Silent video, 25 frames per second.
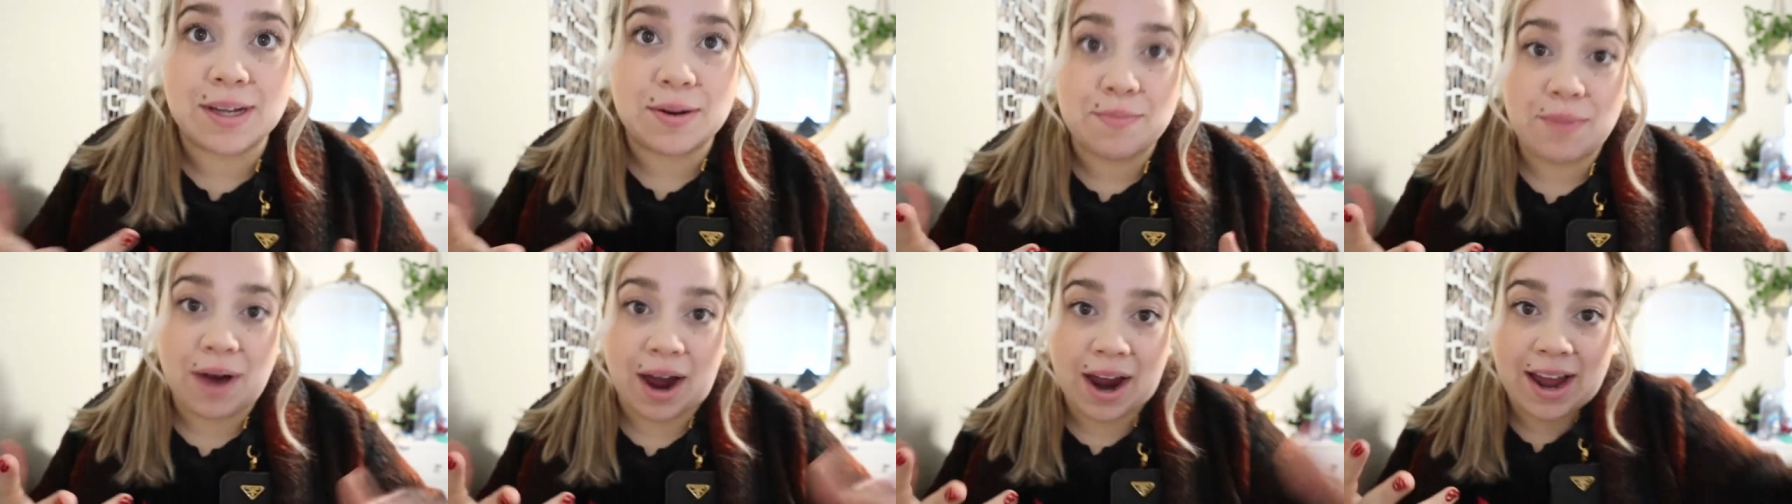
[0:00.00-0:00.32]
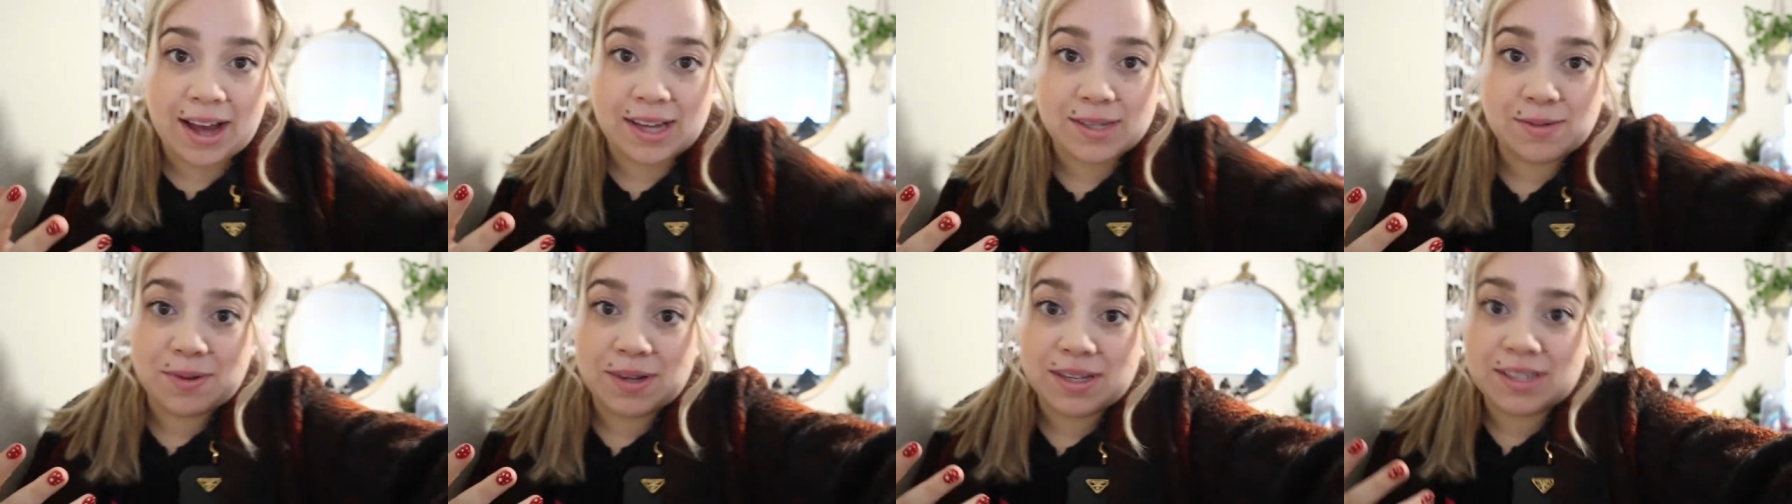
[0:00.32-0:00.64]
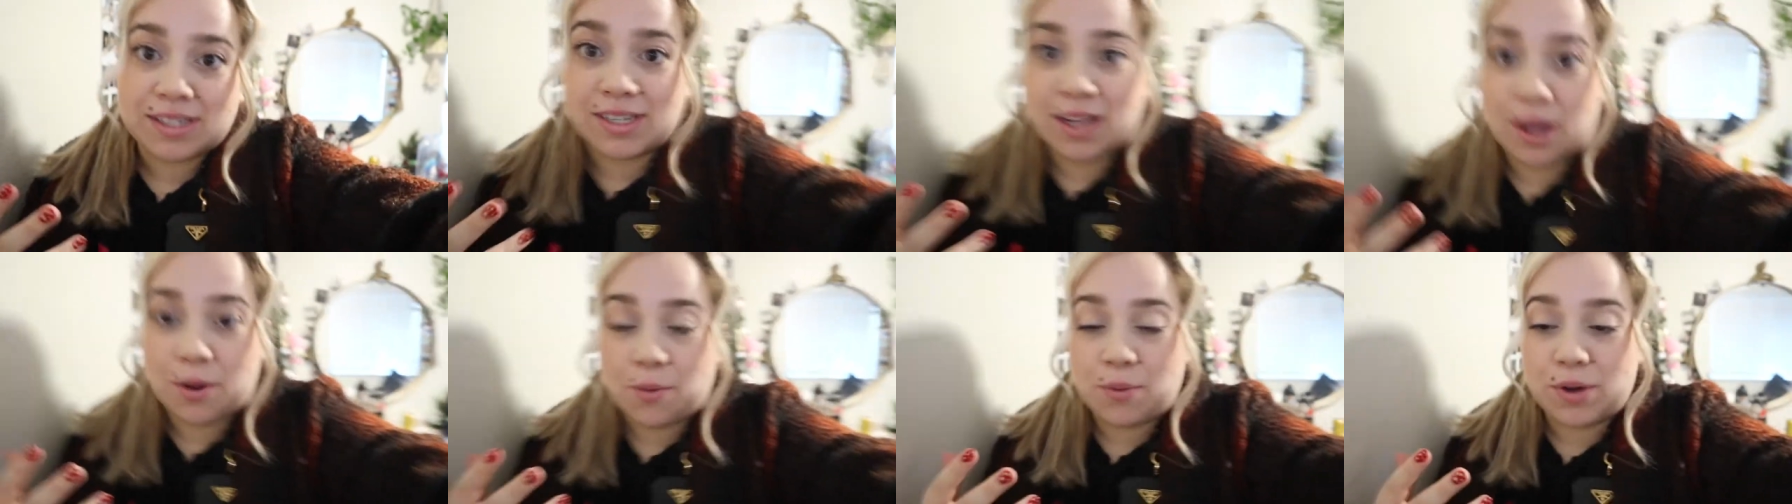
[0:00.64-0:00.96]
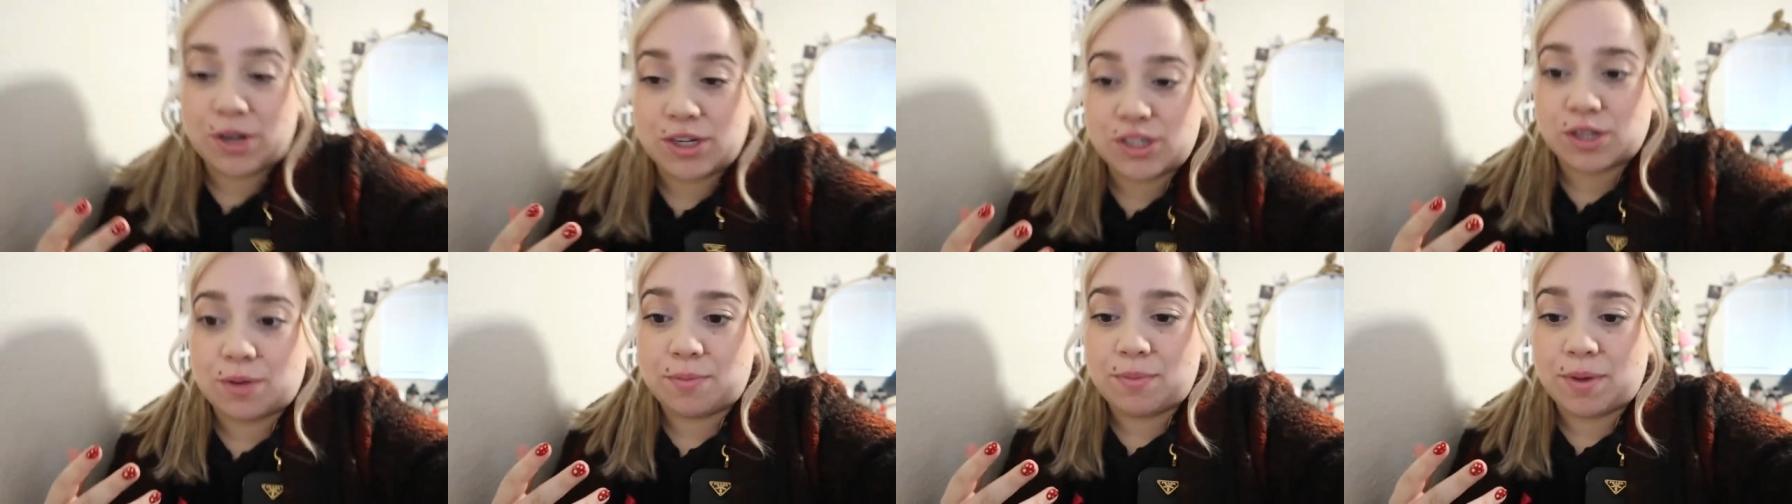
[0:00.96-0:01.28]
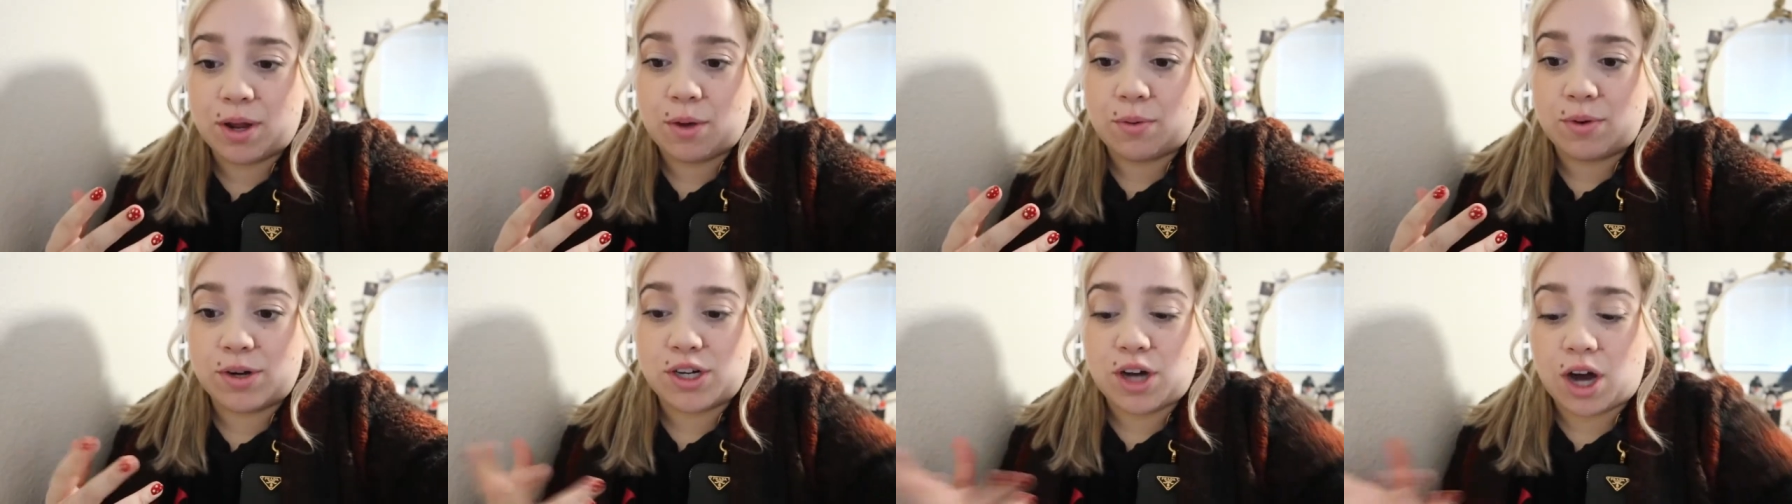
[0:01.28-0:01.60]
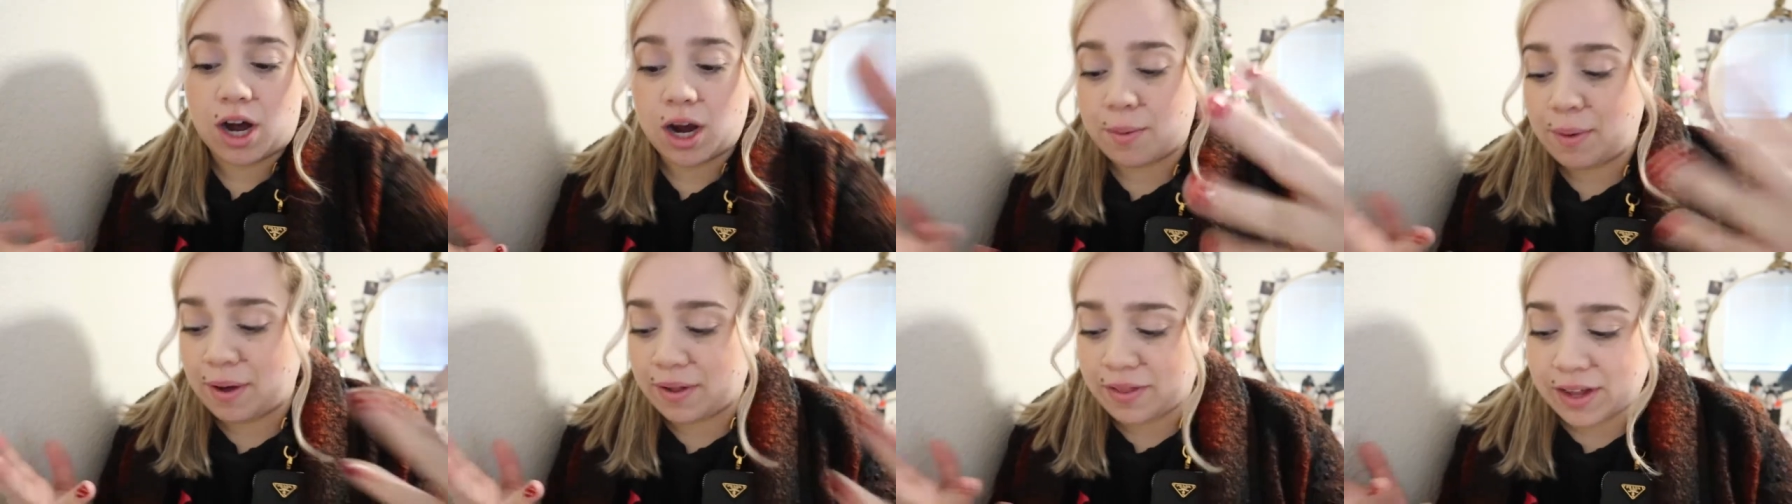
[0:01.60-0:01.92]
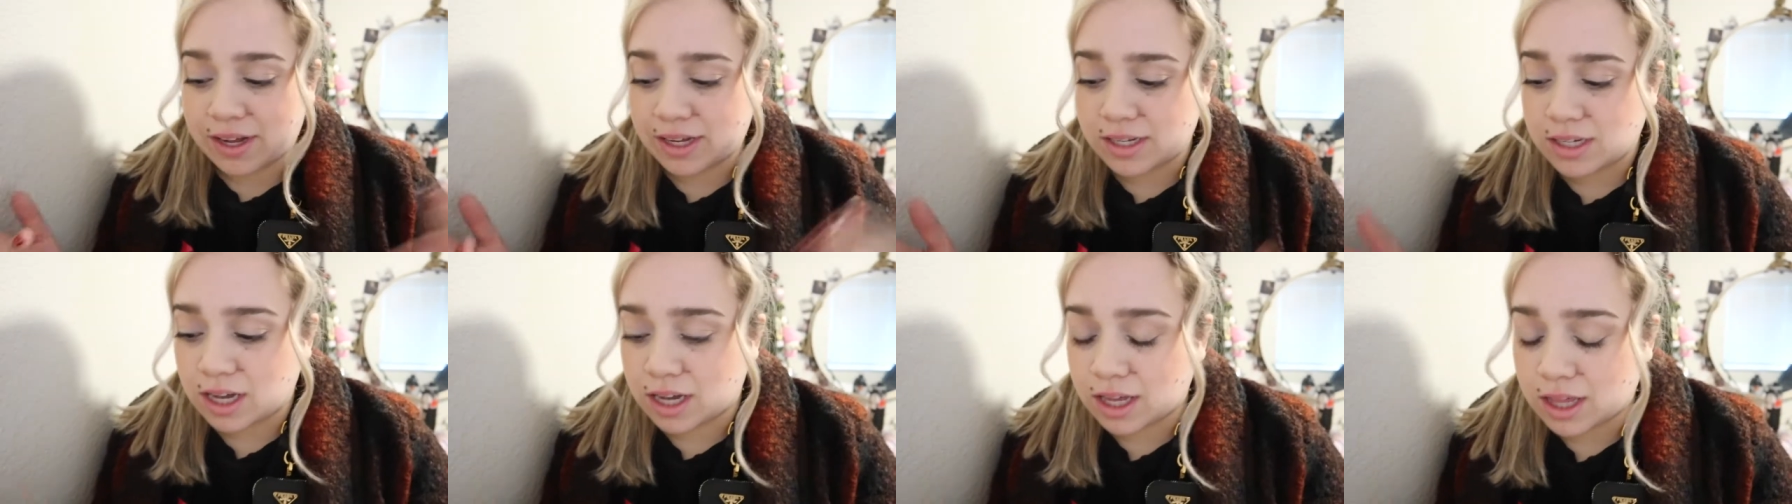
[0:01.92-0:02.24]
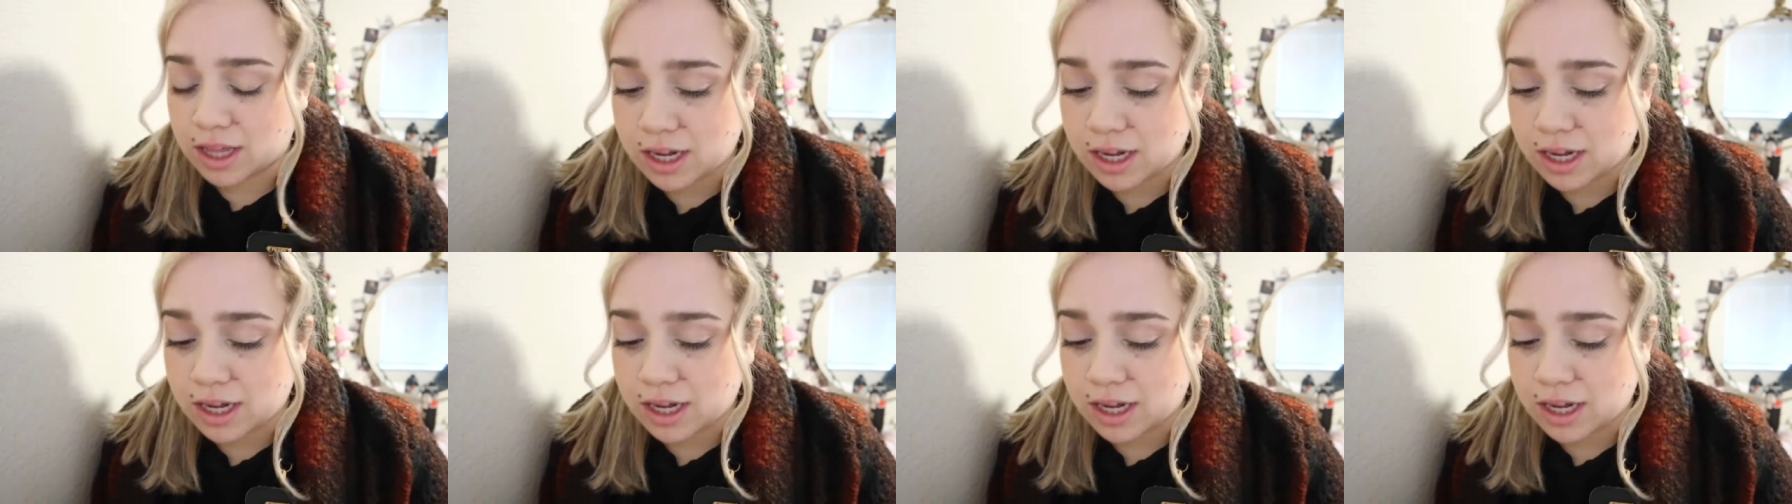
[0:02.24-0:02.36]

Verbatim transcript: in my aspect i wish somebody would talk about things like